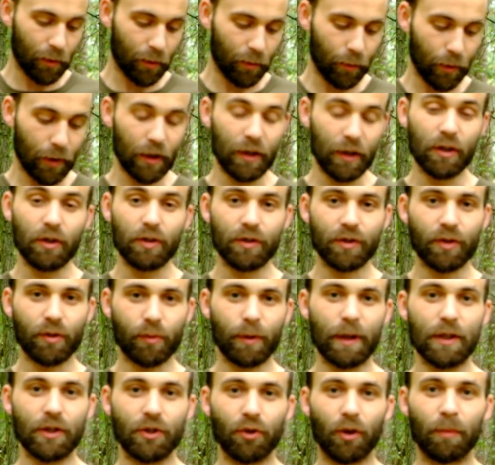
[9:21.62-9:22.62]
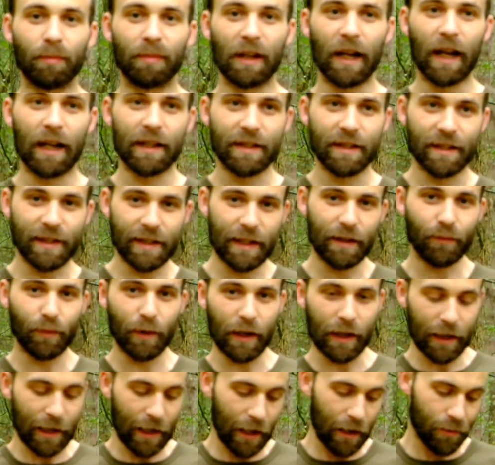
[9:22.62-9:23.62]
We're going to use 3 short blasts and see if we
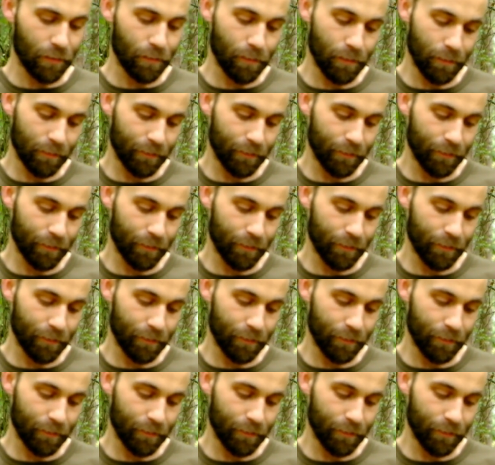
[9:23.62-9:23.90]
can hear him.